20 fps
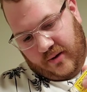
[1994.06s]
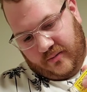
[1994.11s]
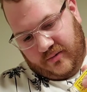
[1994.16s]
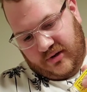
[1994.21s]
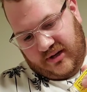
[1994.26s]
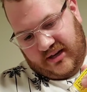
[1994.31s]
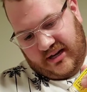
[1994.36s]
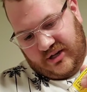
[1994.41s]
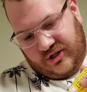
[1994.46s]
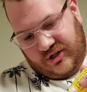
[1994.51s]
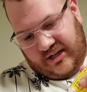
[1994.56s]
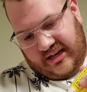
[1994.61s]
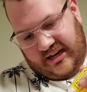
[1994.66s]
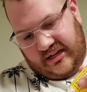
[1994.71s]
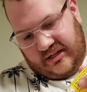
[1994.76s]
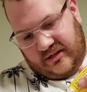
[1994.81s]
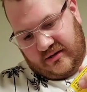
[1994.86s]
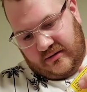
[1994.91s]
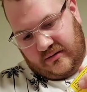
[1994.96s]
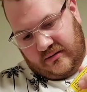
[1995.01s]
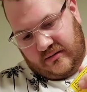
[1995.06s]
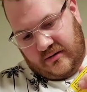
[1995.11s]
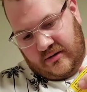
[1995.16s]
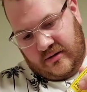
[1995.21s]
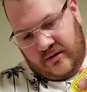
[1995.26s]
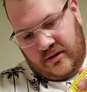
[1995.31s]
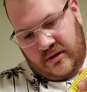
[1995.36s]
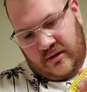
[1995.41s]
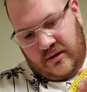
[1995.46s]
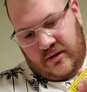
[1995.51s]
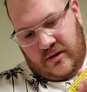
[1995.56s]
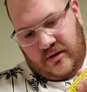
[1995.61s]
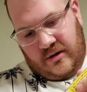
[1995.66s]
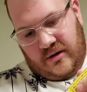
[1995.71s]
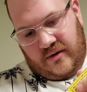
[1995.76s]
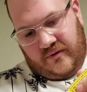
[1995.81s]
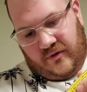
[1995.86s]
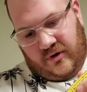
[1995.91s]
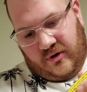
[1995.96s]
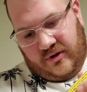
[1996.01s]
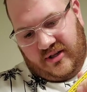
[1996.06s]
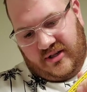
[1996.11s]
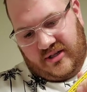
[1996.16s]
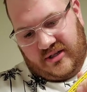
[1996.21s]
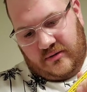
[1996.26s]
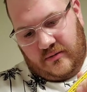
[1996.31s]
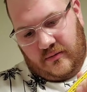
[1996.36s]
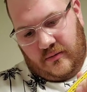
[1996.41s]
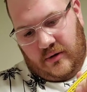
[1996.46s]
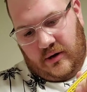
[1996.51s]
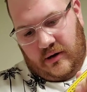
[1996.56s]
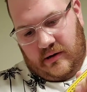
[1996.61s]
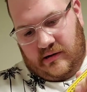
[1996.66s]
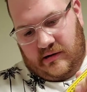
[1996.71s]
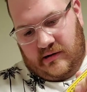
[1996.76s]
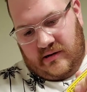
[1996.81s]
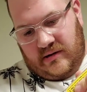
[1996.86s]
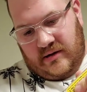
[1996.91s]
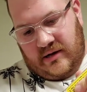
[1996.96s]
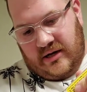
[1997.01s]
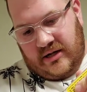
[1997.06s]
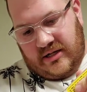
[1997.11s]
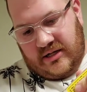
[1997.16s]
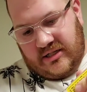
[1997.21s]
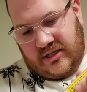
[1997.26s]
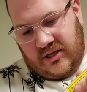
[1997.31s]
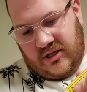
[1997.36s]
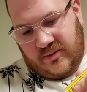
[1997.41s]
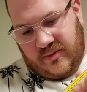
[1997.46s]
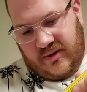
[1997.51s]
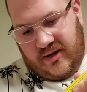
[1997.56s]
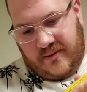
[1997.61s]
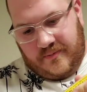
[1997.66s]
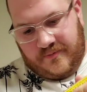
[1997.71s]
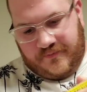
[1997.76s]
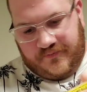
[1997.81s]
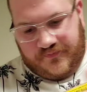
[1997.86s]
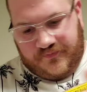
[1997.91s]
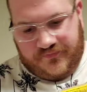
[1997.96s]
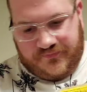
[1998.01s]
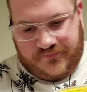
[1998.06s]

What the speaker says: public education for all these, excuse me,